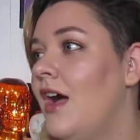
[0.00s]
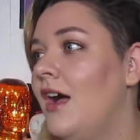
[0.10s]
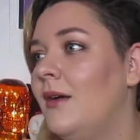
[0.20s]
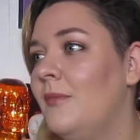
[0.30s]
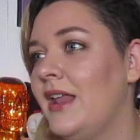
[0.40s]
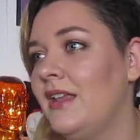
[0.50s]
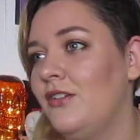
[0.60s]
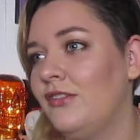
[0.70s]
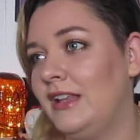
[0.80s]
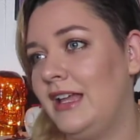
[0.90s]
I
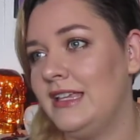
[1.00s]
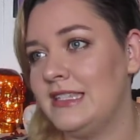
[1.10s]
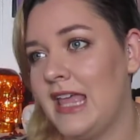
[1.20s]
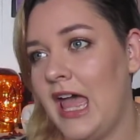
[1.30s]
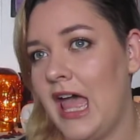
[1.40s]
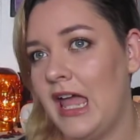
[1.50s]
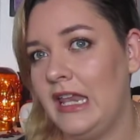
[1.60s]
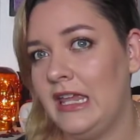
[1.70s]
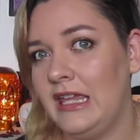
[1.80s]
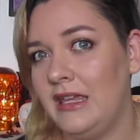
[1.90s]
didn't realize that
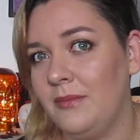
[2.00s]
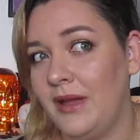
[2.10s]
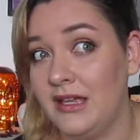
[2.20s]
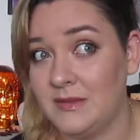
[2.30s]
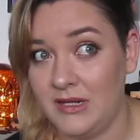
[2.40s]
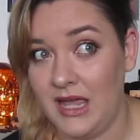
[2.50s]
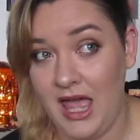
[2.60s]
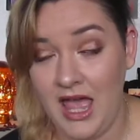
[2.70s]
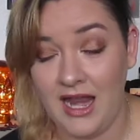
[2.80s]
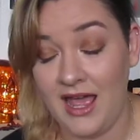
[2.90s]
my husband
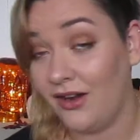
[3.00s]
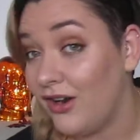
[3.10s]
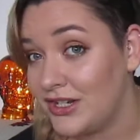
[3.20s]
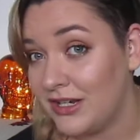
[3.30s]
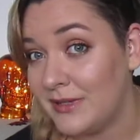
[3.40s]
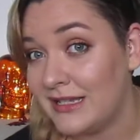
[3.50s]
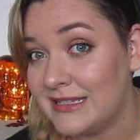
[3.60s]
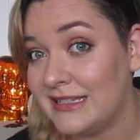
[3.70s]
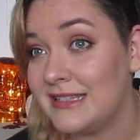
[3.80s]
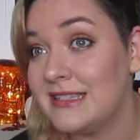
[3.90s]
had a crush on me
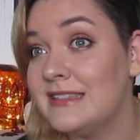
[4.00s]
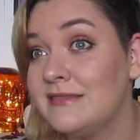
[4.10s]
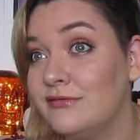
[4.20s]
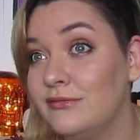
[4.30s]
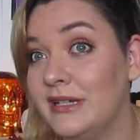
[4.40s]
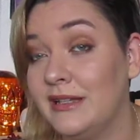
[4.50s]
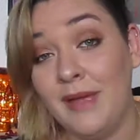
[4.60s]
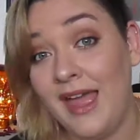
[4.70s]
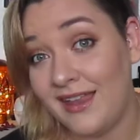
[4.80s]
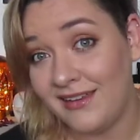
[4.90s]
since we had
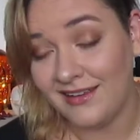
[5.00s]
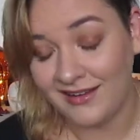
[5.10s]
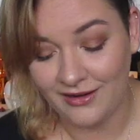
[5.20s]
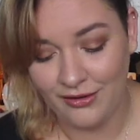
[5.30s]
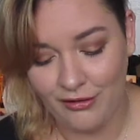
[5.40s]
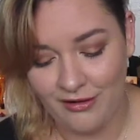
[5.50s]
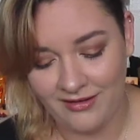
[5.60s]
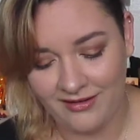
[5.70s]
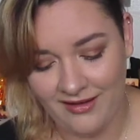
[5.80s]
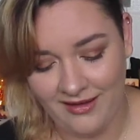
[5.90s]
met in kindergarten,